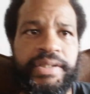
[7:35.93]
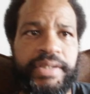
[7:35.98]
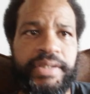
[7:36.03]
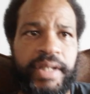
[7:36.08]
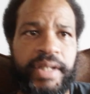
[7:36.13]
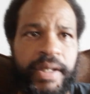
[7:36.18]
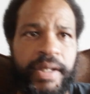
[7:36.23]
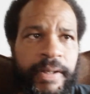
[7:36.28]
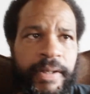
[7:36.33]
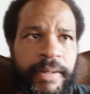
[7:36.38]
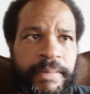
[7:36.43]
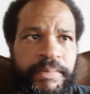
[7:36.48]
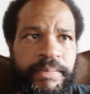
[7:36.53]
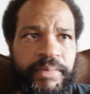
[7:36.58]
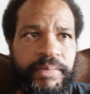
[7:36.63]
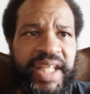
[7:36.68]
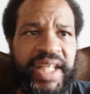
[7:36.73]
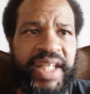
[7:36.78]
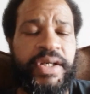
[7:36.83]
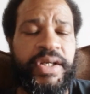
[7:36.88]
um
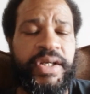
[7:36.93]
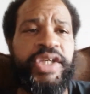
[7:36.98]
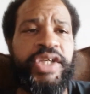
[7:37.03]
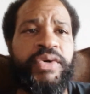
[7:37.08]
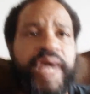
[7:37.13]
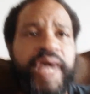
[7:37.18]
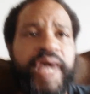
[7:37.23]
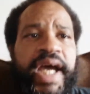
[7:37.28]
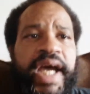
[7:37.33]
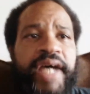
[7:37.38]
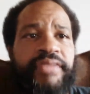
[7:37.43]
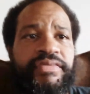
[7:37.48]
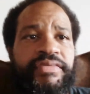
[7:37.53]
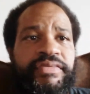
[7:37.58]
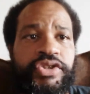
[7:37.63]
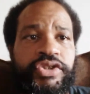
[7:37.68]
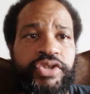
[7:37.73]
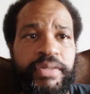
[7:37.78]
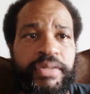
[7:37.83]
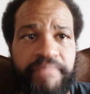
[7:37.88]
he don't he don't have
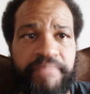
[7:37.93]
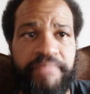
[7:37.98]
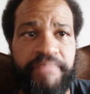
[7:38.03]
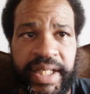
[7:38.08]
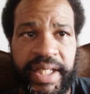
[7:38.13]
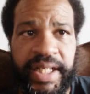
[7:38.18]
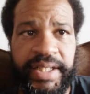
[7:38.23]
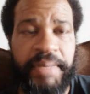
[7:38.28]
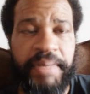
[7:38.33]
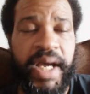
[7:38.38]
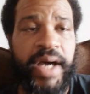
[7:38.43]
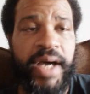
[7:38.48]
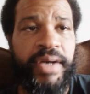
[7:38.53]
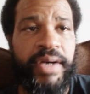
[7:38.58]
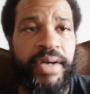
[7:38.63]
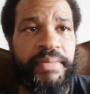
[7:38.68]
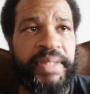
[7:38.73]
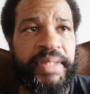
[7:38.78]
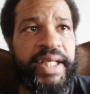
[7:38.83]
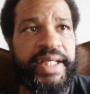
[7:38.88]
tremendous power,
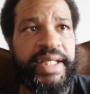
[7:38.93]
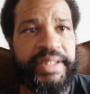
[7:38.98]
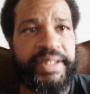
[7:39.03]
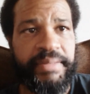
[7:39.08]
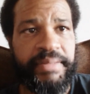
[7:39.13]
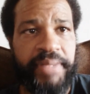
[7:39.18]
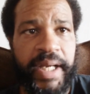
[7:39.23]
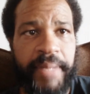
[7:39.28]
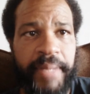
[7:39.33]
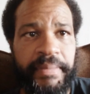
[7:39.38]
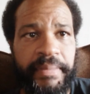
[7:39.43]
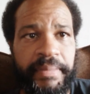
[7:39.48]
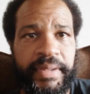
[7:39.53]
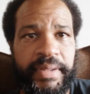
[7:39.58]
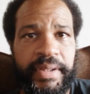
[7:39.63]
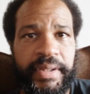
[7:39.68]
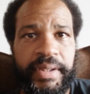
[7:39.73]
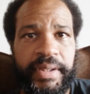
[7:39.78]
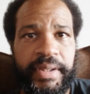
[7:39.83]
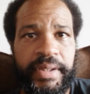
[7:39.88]
but he got some pop.
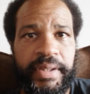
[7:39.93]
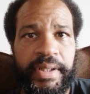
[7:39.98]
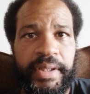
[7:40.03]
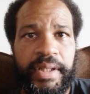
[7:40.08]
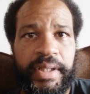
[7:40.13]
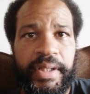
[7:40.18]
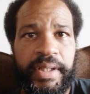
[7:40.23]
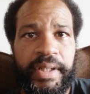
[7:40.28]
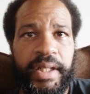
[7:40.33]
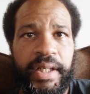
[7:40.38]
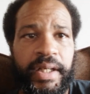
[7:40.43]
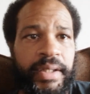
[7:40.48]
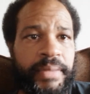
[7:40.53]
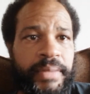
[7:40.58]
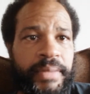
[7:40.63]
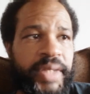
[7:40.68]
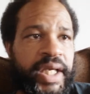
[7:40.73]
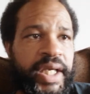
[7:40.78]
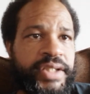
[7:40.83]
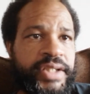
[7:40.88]
Um,
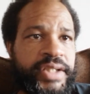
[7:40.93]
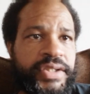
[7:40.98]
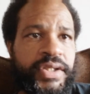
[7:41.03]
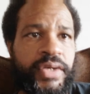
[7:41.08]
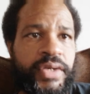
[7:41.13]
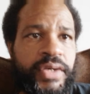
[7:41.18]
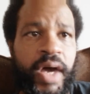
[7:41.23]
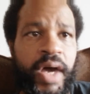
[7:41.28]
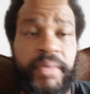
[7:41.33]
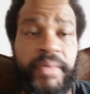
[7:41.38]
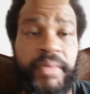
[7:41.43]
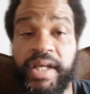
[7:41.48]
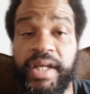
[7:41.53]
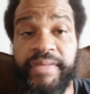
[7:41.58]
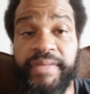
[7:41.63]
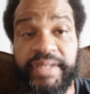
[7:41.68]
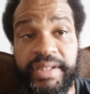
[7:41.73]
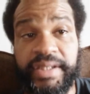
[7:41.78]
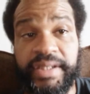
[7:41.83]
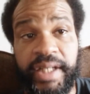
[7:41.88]
and so I would love
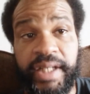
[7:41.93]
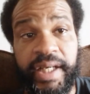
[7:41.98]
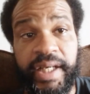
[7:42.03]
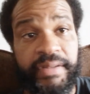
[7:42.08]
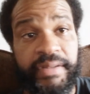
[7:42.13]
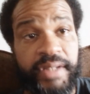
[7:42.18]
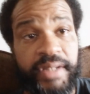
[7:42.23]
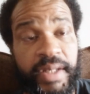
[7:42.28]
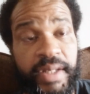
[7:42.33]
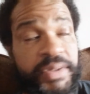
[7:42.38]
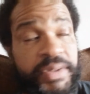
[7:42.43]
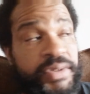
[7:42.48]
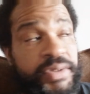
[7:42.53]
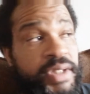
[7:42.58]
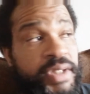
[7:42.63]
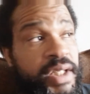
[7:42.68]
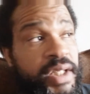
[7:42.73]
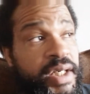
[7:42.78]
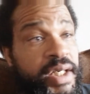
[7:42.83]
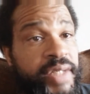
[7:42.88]
to see that. I would
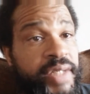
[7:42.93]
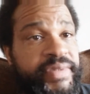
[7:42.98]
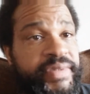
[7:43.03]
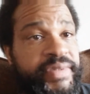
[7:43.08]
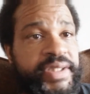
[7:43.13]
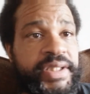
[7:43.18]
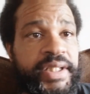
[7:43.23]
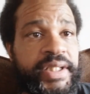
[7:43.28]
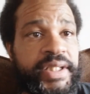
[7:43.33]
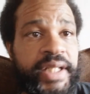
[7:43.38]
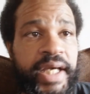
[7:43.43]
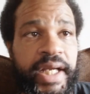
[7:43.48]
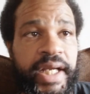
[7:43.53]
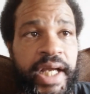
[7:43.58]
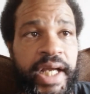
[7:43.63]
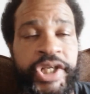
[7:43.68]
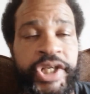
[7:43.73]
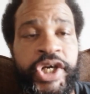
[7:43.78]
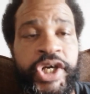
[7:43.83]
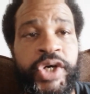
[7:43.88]
love to see that.
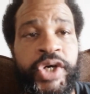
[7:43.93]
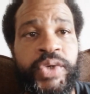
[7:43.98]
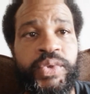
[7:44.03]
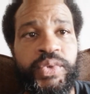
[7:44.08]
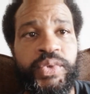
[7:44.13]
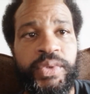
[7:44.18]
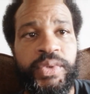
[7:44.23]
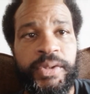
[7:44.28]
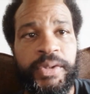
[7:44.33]
I know